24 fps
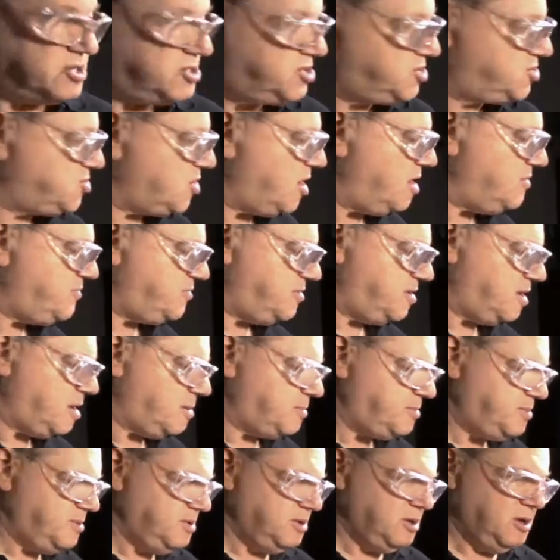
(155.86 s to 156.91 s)
soften
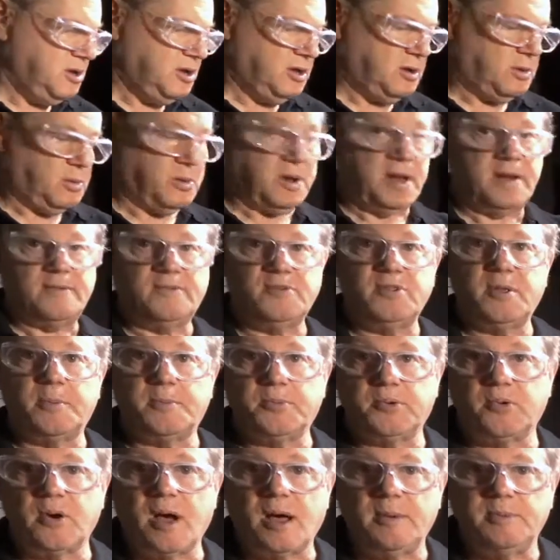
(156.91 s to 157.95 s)
up whatever the
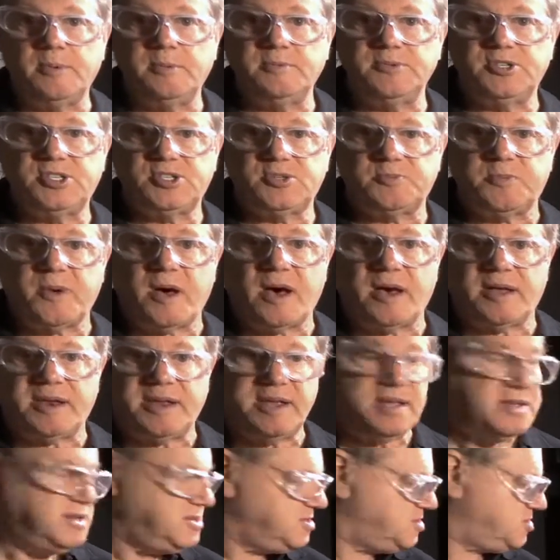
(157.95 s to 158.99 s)
problem spot
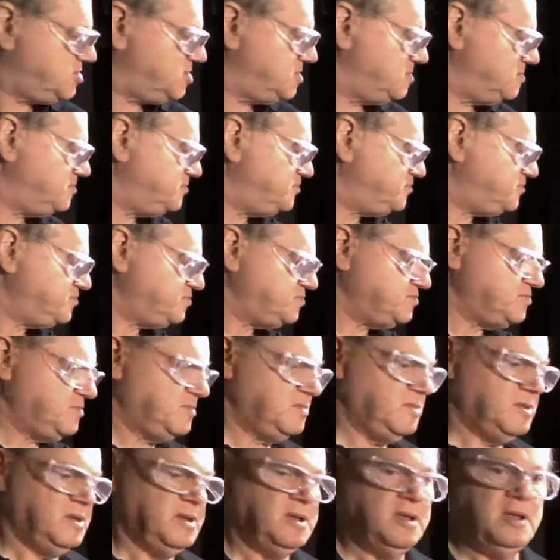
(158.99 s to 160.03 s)
is,
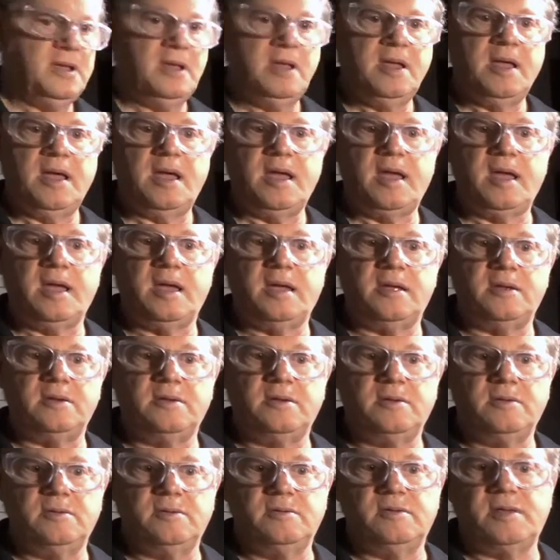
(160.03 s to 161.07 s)
and
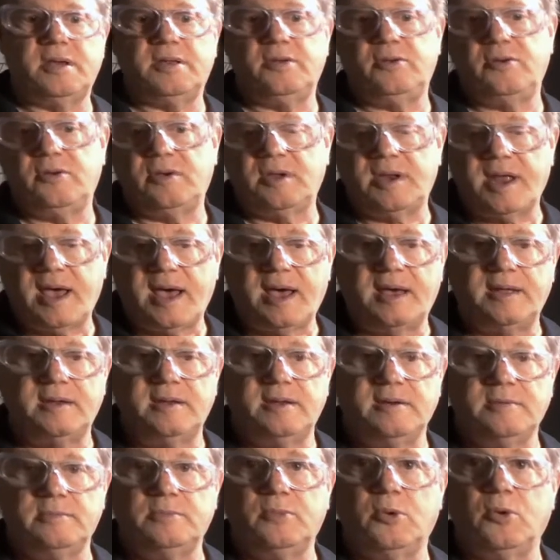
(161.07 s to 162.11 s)
then you can add
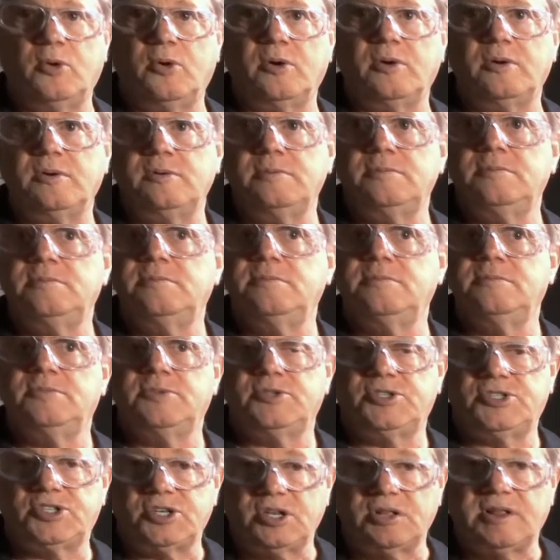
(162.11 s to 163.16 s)
more
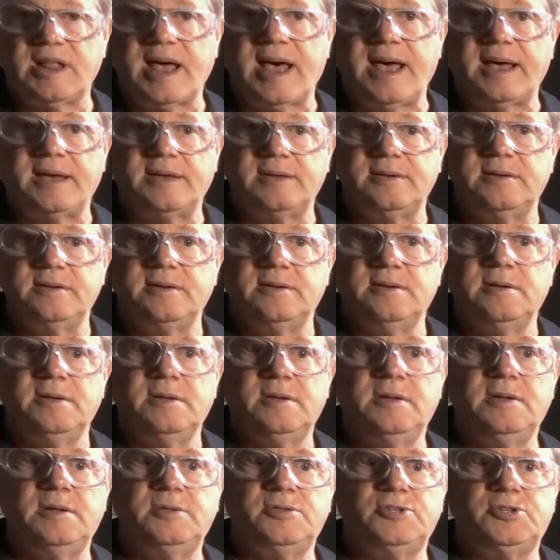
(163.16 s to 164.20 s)
shellac
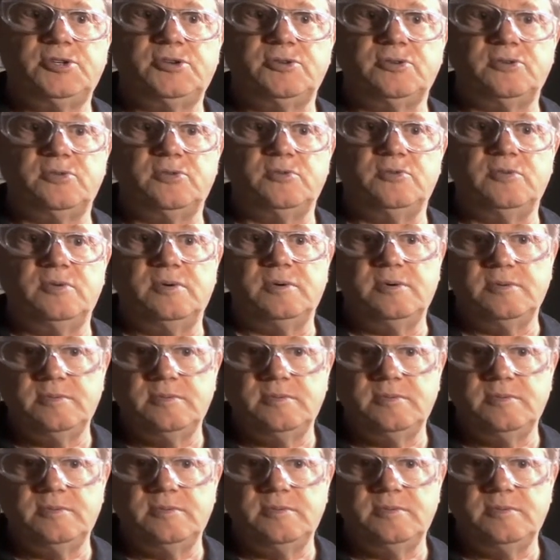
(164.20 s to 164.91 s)
to